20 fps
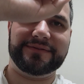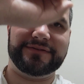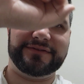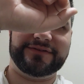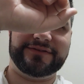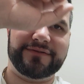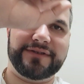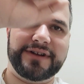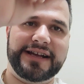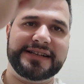
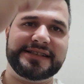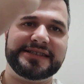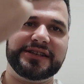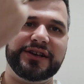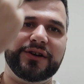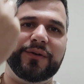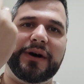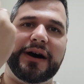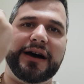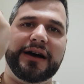right?
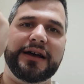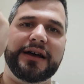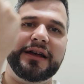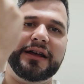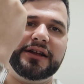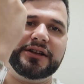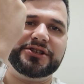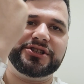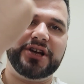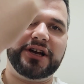So,
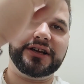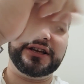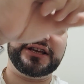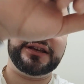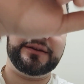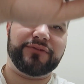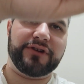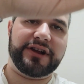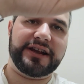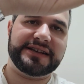
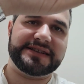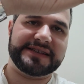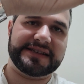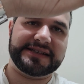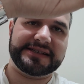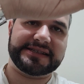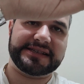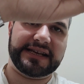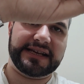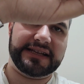chunky
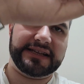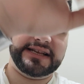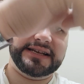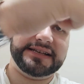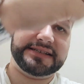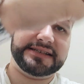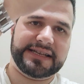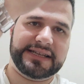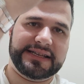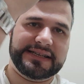bracelets like
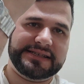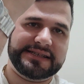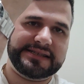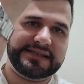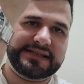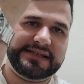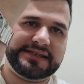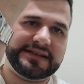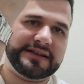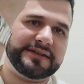this on this
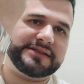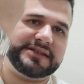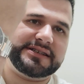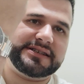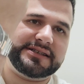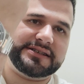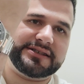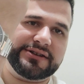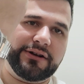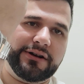Tissot
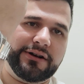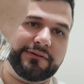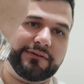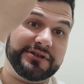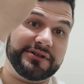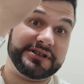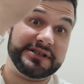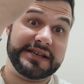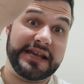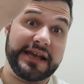Sea Star,
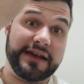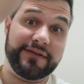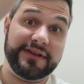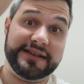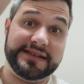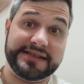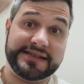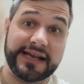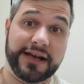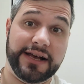which is heavy
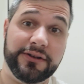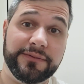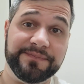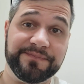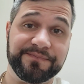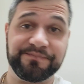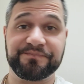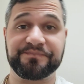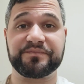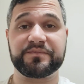as hell,
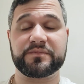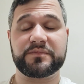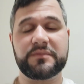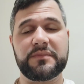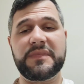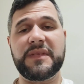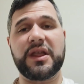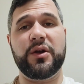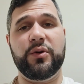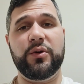
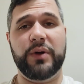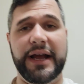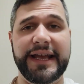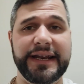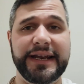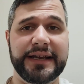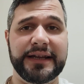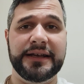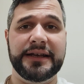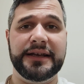
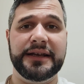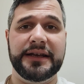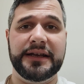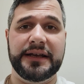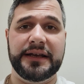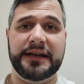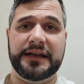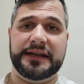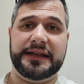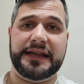right?
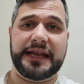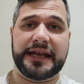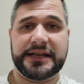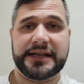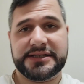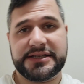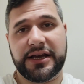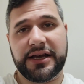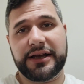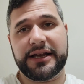They
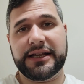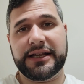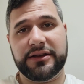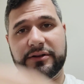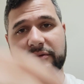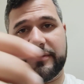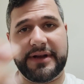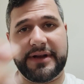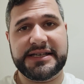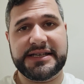can tug at
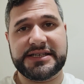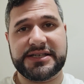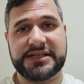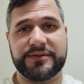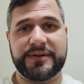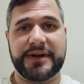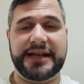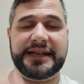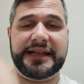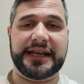the wrist,
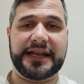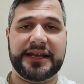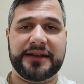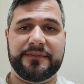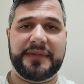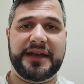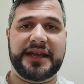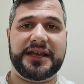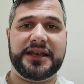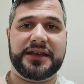right? They can
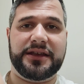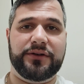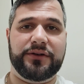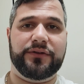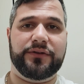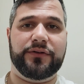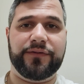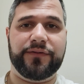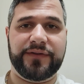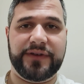make
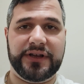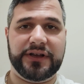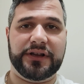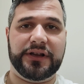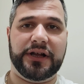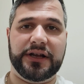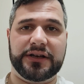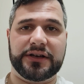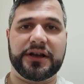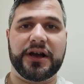you feel
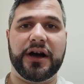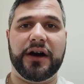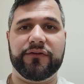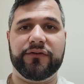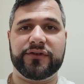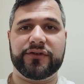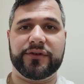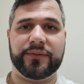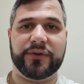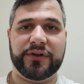
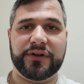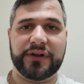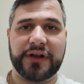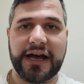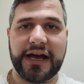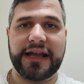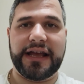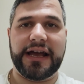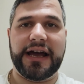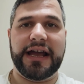uncomfortable.
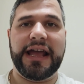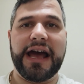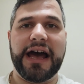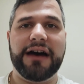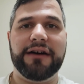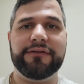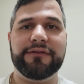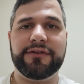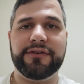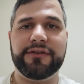I
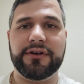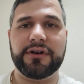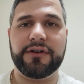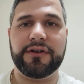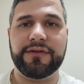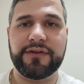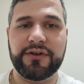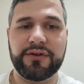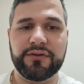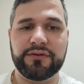have a
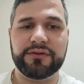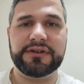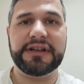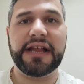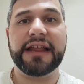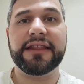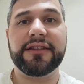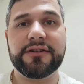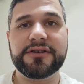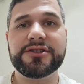few
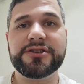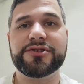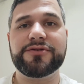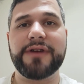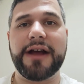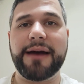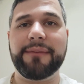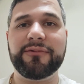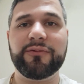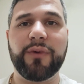leather
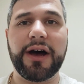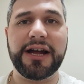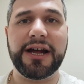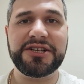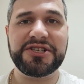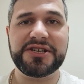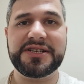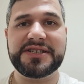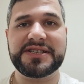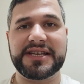strapped
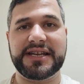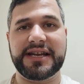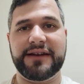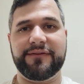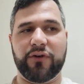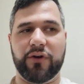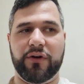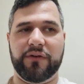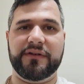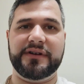watches, and
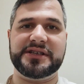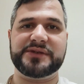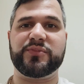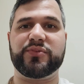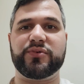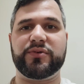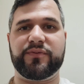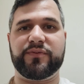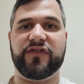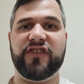I've always
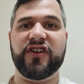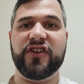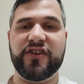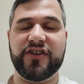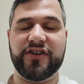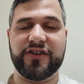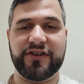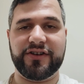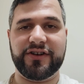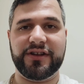
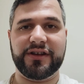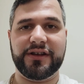preferred